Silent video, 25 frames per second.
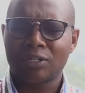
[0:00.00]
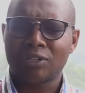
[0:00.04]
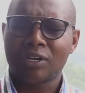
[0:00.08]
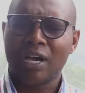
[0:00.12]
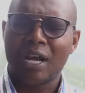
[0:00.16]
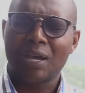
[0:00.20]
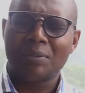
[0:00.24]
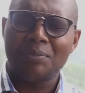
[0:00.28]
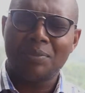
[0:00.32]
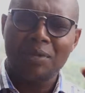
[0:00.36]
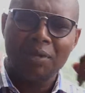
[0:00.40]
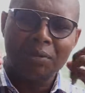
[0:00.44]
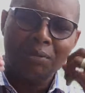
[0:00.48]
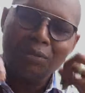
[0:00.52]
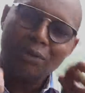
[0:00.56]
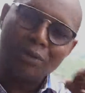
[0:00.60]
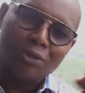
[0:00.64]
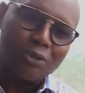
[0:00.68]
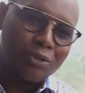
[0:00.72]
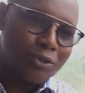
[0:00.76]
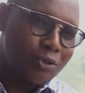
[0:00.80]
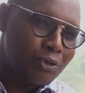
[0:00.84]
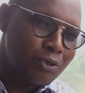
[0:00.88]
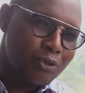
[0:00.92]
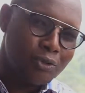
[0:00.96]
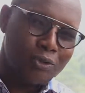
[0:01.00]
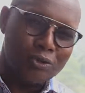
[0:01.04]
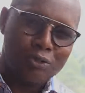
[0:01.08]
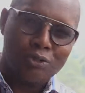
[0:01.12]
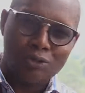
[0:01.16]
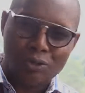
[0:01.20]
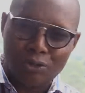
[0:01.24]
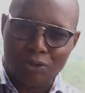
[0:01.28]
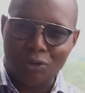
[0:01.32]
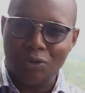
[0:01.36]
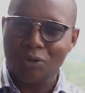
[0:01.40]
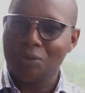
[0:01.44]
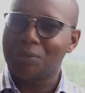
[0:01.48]
You can be able to do
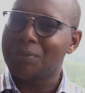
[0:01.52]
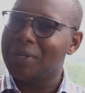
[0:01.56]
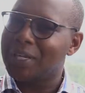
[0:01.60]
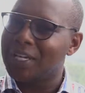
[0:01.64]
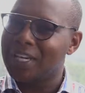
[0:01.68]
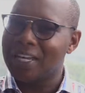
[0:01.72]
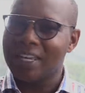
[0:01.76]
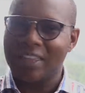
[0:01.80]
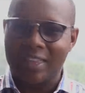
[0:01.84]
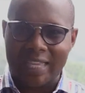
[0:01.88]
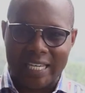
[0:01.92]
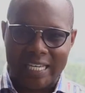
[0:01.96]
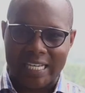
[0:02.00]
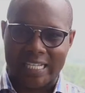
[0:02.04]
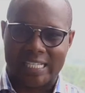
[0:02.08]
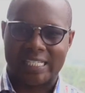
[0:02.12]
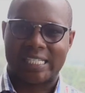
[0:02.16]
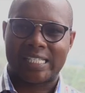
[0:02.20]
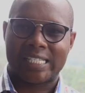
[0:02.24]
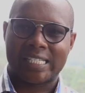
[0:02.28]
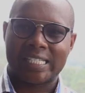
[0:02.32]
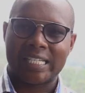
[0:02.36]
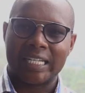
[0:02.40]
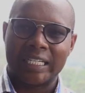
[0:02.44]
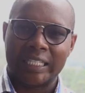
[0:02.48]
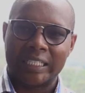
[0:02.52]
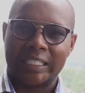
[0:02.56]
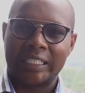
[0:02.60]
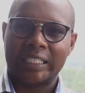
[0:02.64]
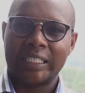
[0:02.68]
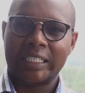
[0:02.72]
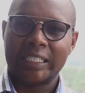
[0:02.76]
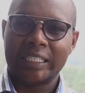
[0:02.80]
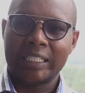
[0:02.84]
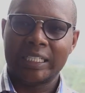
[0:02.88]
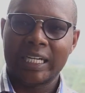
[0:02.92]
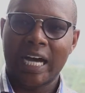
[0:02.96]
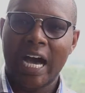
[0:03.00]
so many things.
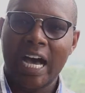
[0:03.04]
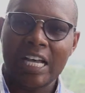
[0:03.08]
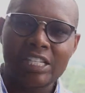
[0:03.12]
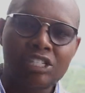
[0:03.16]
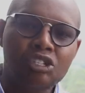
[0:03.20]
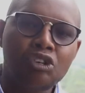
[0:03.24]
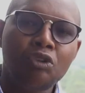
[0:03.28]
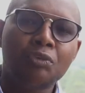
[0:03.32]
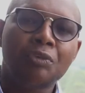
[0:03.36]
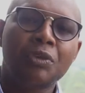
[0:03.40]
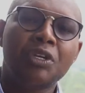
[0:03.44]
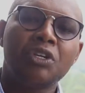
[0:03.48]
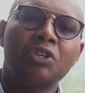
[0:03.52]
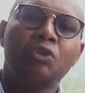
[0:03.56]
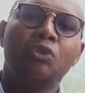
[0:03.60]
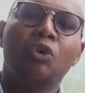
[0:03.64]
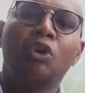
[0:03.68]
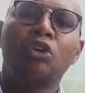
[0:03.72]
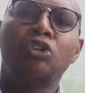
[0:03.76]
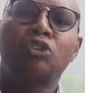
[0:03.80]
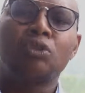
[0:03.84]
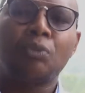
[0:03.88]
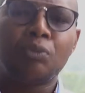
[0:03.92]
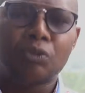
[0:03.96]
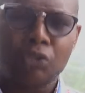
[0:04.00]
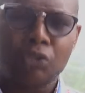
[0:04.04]
Assuming you want to